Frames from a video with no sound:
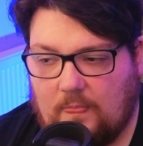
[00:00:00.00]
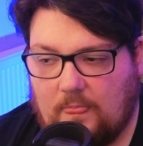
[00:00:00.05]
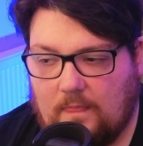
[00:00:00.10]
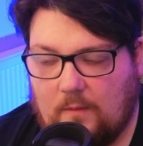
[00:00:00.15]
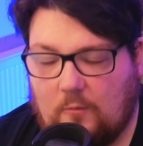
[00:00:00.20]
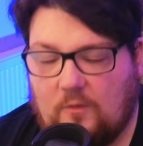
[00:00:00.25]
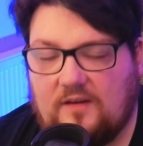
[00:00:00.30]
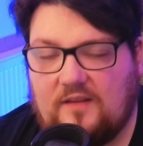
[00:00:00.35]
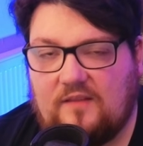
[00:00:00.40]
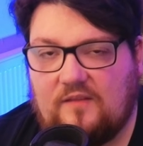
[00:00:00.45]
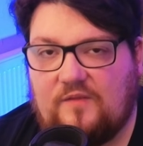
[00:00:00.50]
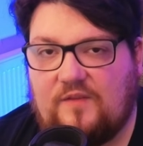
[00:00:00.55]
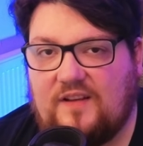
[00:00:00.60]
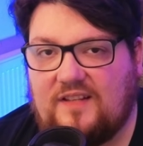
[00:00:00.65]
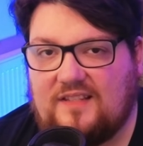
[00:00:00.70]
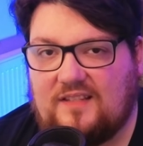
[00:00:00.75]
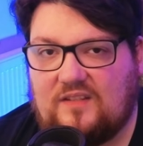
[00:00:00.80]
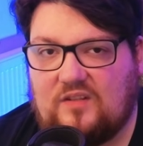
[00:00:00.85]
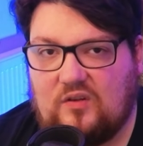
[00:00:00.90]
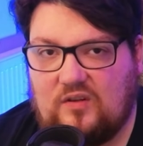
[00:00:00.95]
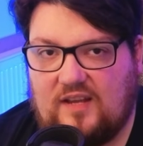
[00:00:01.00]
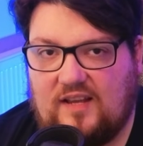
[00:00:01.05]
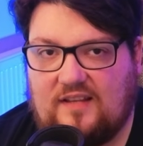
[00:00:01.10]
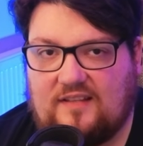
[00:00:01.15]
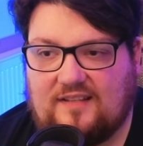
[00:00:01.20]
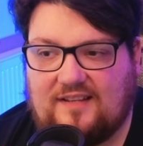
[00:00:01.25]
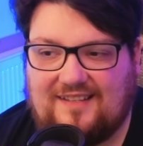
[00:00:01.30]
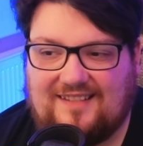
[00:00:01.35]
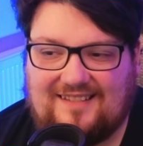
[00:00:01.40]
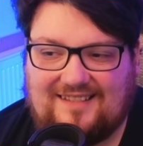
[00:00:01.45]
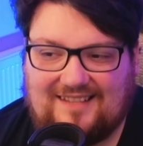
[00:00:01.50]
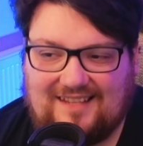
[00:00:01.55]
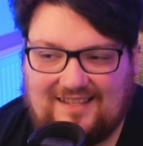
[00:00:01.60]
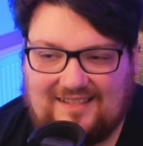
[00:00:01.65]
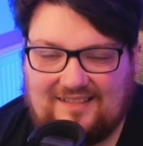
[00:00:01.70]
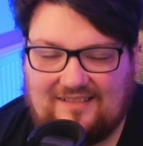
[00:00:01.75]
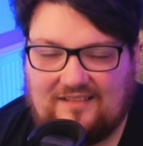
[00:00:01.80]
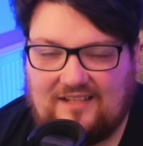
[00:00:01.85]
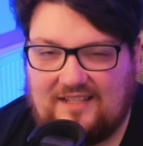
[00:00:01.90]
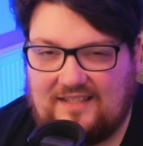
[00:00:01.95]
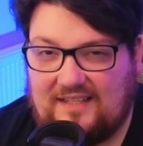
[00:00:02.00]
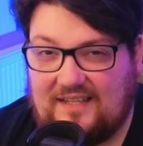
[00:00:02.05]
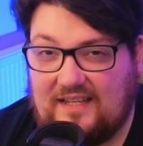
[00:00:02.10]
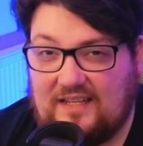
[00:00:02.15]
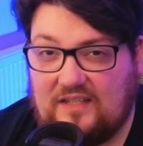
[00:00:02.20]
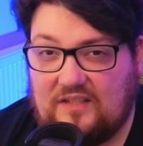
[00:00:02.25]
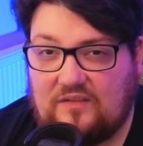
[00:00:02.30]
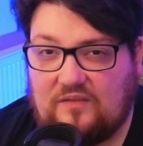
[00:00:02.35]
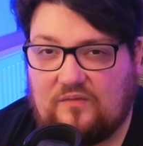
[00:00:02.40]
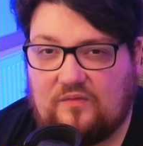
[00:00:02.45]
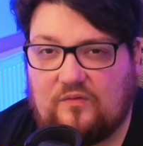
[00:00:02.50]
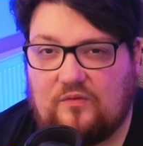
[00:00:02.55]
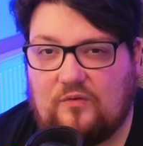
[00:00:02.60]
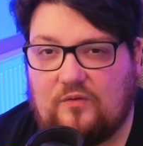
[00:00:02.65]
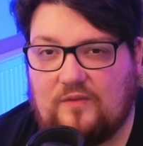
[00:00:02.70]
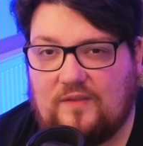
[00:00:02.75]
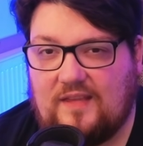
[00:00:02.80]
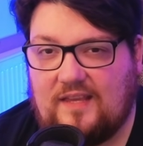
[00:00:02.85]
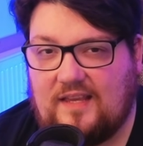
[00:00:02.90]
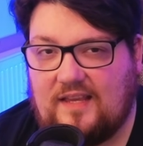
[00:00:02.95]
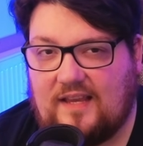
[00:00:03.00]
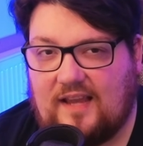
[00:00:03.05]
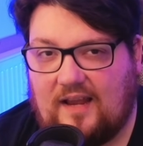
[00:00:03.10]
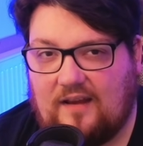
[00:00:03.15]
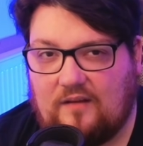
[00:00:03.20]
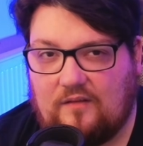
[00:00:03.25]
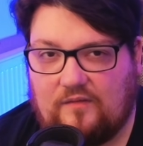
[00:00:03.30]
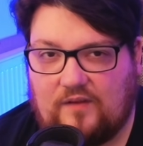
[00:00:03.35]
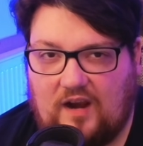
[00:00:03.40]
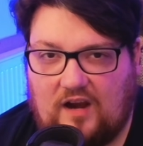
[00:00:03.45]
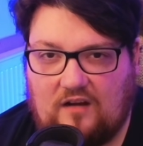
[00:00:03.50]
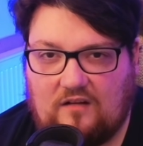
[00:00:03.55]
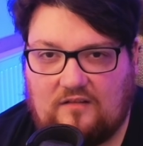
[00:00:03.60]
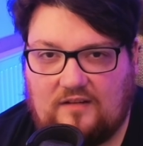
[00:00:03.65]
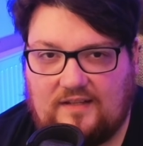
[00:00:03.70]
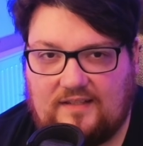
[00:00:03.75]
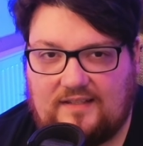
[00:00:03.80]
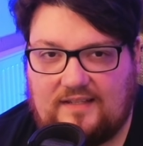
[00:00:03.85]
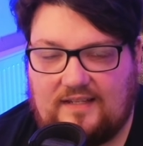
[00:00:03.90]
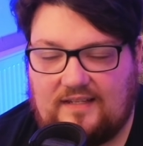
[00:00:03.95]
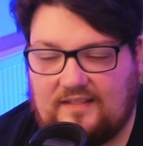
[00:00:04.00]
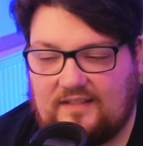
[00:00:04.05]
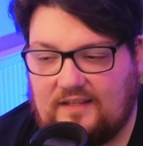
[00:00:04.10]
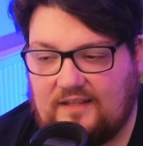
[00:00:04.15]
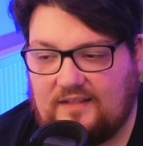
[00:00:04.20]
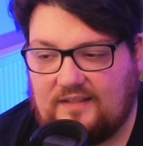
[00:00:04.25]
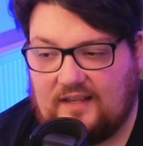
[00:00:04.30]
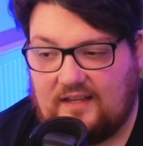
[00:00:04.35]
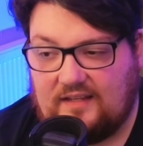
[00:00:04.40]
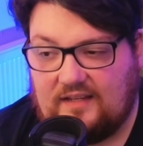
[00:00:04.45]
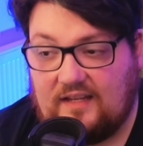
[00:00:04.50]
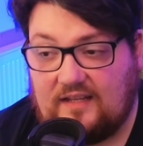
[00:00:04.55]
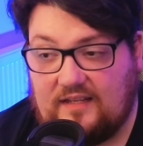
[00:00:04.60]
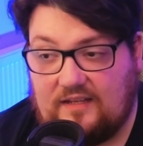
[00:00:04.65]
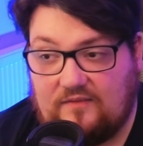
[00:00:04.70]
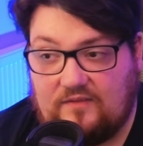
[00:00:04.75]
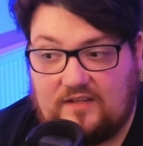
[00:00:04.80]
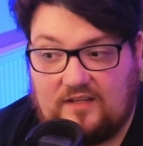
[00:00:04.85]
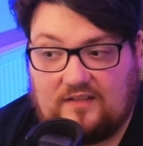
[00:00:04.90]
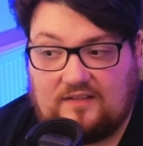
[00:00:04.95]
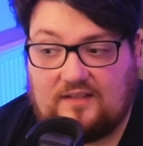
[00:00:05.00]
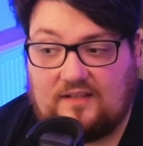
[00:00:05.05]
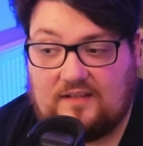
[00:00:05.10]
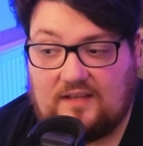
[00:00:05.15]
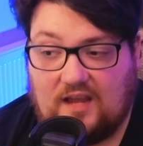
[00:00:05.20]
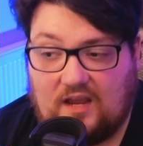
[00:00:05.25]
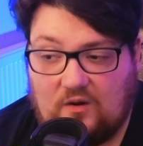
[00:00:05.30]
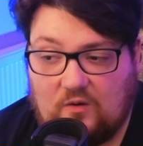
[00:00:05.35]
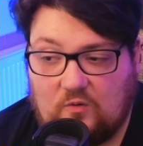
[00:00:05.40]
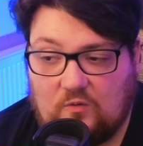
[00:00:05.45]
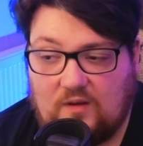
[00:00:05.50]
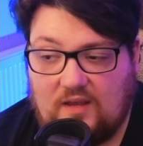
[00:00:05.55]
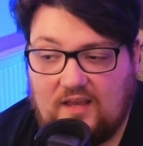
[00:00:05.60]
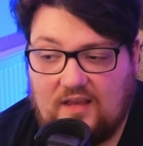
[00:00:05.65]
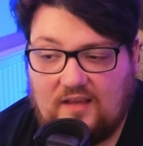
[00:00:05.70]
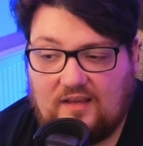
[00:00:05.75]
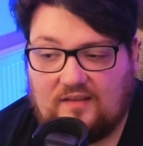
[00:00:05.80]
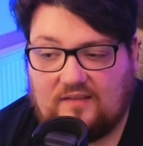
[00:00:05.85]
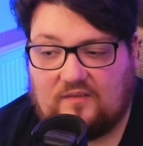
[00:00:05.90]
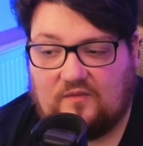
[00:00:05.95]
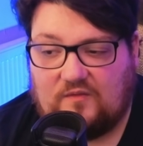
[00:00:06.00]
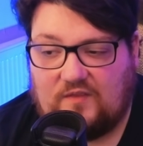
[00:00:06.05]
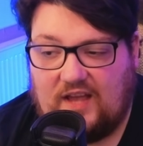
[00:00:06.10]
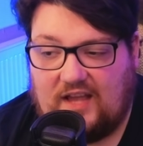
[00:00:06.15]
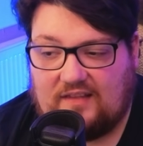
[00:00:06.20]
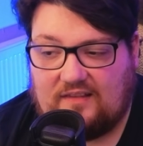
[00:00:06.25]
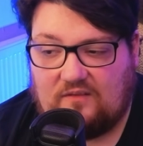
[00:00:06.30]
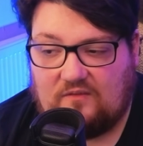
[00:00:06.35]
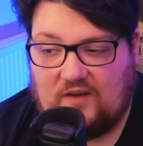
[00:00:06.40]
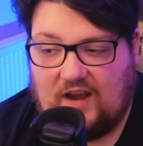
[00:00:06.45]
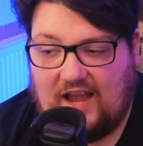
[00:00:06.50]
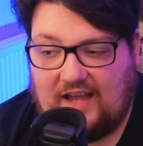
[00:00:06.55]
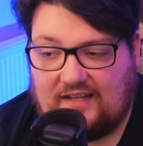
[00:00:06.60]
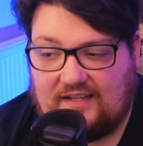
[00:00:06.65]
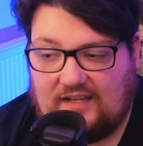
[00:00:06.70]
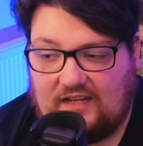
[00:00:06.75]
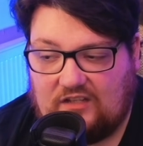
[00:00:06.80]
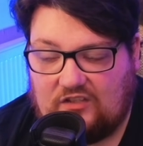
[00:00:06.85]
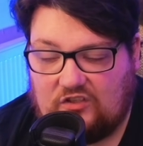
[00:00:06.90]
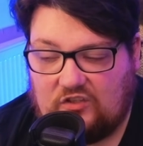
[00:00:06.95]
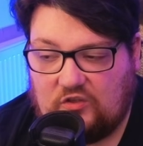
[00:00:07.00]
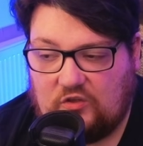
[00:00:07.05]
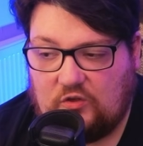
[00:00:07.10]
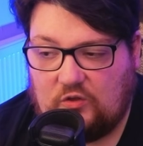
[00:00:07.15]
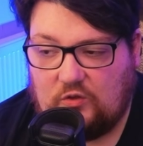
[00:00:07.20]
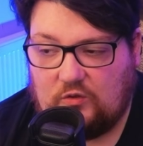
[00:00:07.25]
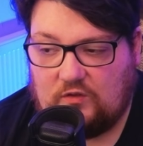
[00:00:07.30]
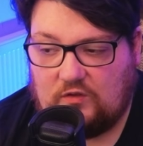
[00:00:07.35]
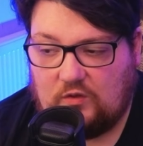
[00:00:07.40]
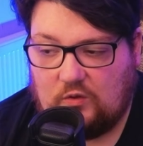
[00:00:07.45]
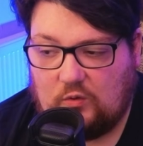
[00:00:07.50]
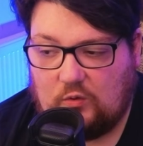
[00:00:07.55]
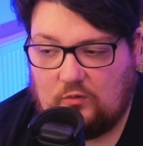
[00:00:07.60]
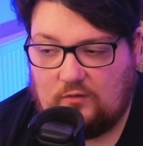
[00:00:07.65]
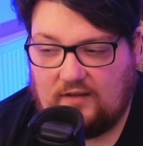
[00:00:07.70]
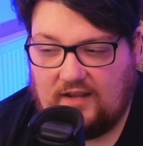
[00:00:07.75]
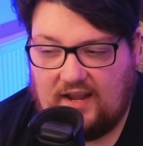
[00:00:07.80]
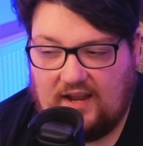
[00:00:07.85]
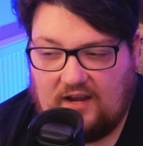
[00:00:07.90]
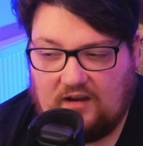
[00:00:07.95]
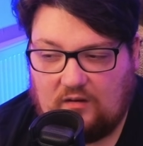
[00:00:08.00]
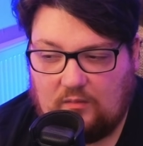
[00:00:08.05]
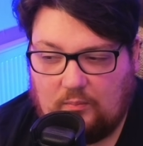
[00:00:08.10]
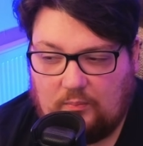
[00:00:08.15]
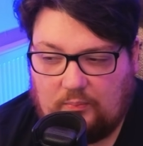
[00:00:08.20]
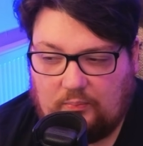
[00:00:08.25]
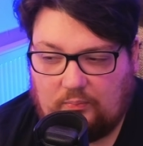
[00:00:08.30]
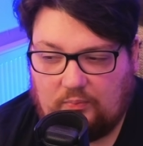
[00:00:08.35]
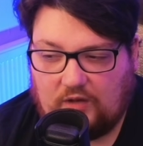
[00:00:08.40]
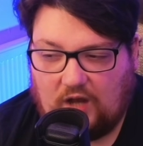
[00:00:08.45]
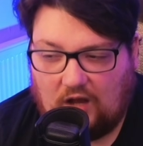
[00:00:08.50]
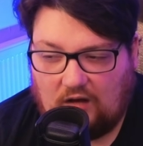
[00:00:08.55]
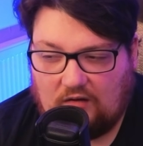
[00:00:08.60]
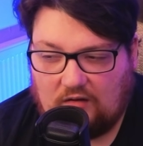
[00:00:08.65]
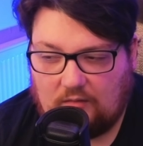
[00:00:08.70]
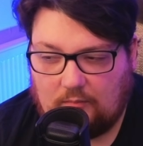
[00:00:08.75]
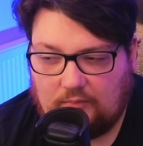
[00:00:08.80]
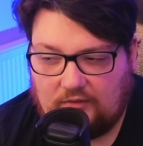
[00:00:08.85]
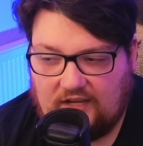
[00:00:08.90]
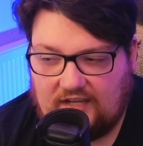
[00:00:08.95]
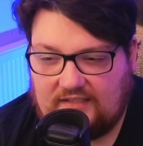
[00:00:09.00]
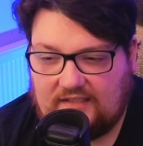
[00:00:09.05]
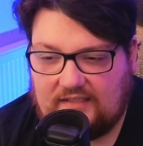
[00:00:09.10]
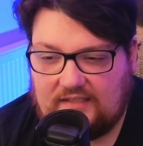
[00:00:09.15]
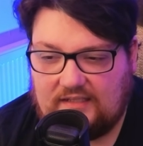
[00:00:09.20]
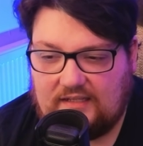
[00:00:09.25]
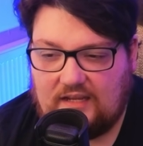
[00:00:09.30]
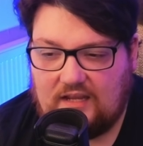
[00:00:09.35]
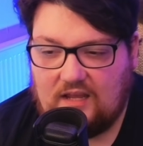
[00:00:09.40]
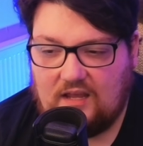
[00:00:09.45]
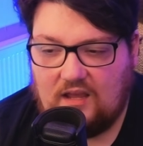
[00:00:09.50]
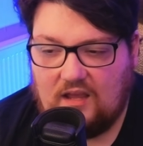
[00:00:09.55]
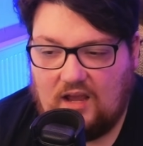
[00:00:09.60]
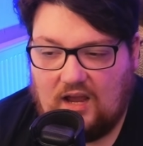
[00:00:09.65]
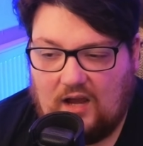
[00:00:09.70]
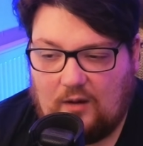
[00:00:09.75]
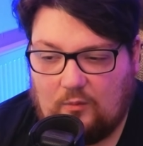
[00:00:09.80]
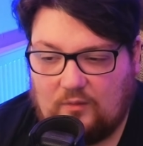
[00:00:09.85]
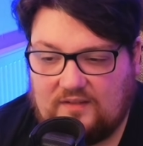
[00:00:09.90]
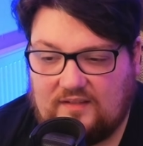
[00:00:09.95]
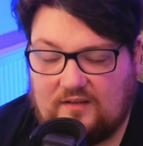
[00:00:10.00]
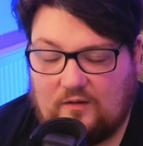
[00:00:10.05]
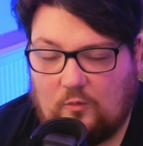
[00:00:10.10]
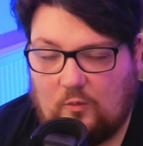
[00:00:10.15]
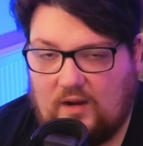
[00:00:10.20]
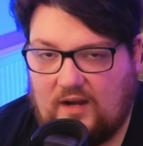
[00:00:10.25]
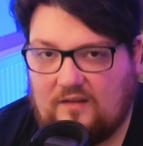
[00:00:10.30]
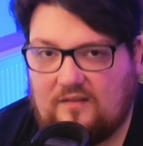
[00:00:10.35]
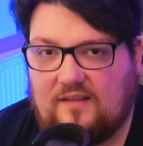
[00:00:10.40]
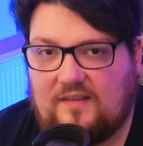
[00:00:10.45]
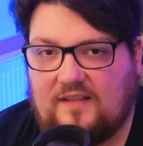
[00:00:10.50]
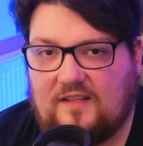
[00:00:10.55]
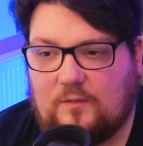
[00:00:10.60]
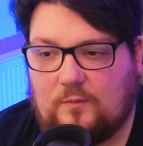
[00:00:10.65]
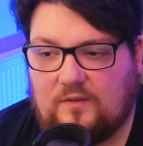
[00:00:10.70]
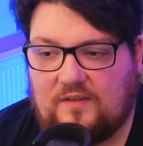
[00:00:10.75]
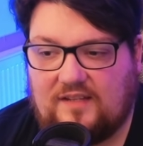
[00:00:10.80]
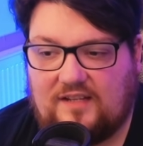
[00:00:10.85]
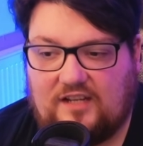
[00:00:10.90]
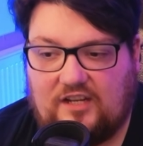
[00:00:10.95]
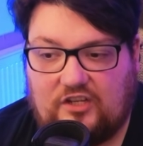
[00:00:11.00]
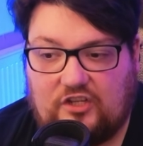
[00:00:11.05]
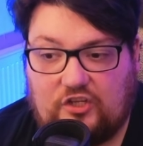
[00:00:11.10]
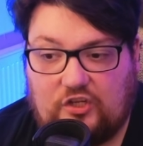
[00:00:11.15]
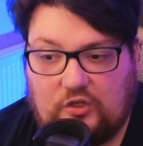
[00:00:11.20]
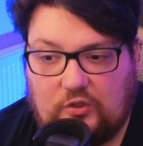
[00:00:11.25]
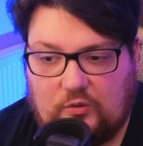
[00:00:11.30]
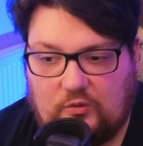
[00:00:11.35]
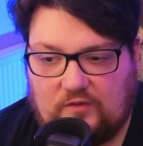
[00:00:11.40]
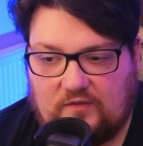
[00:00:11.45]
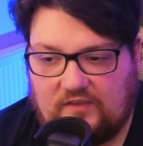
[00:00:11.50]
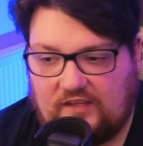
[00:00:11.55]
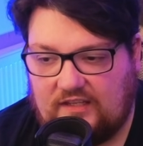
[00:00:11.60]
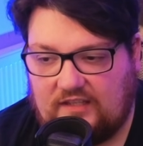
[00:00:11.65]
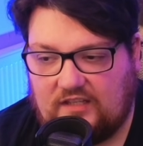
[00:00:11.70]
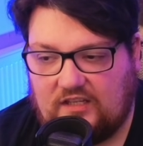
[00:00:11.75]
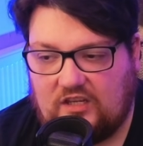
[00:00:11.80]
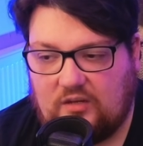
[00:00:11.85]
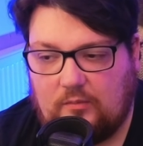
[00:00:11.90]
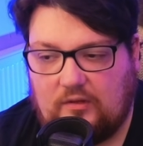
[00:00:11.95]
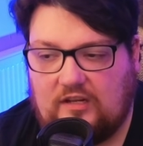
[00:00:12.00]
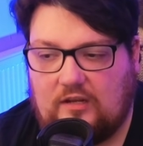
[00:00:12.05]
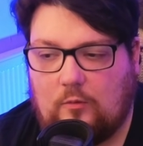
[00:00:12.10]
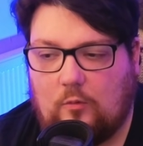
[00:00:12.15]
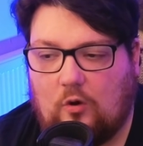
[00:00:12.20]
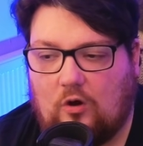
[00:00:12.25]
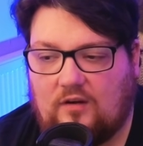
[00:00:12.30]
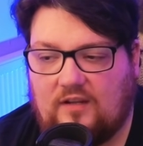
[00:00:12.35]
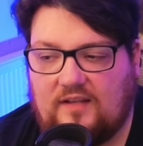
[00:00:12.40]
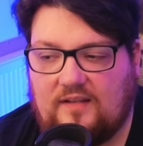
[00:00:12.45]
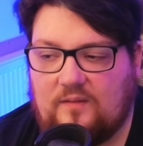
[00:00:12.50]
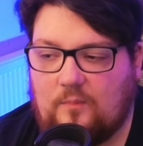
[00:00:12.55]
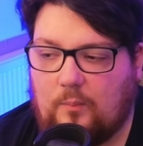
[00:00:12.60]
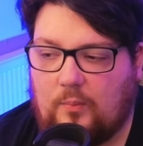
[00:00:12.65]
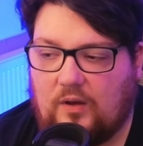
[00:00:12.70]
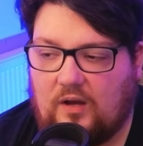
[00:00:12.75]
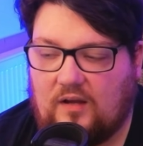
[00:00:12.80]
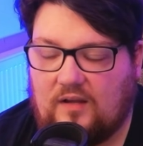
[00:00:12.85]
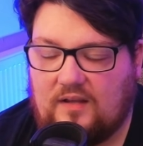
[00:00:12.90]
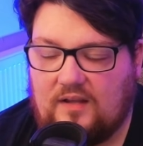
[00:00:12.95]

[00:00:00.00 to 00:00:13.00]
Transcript: One of the things that 2K has consistently teased through the kind of early teases and even into now is the fact that they're adding in two-tone hair color blending. I wasn't aware that this was like a huge thing the community wanted, but